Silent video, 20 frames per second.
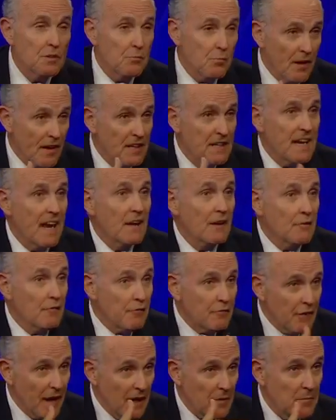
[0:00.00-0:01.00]
the breakdown in
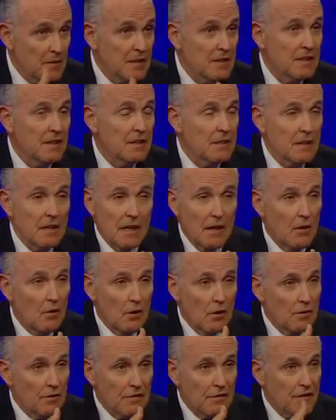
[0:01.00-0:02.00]
family and
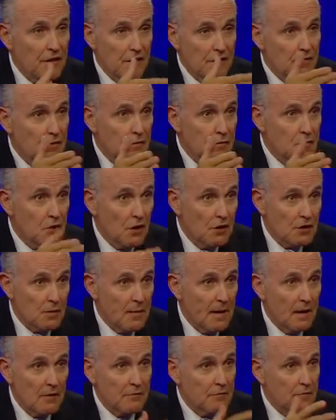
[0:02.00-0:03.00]
all the things you've talked
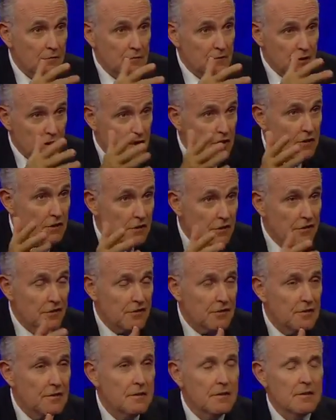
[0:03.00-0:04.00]
about for years,
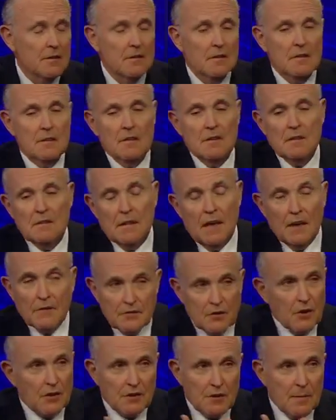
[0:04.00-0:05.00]
and I've
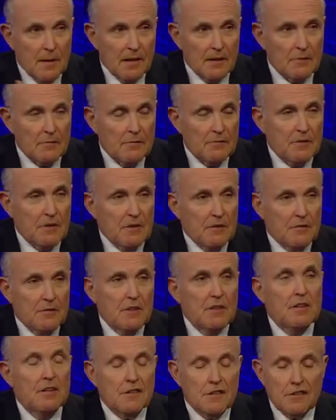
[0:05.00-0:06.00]
talked about for
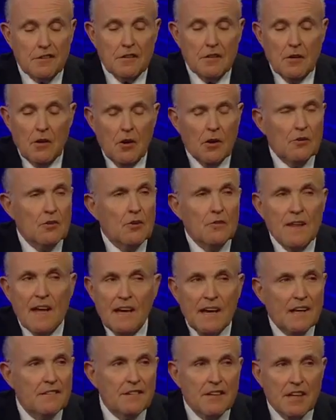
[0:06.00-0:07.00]
years. Although
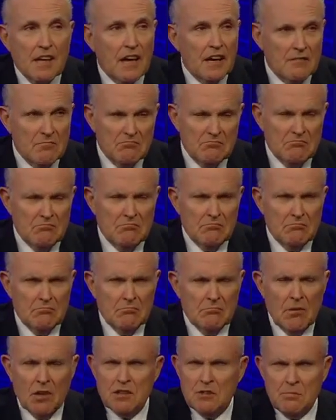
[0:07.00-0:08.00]
that hasn't gotten
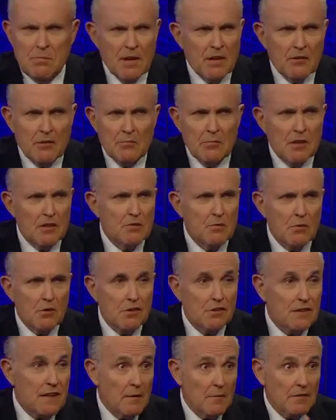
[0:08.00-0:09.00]
much better or much
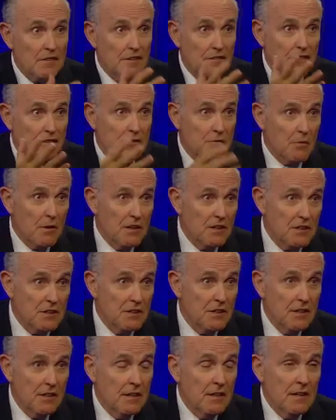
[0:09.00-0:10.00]
worse. That was the
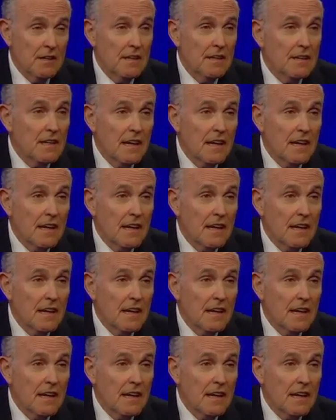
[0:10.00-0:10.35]
situation in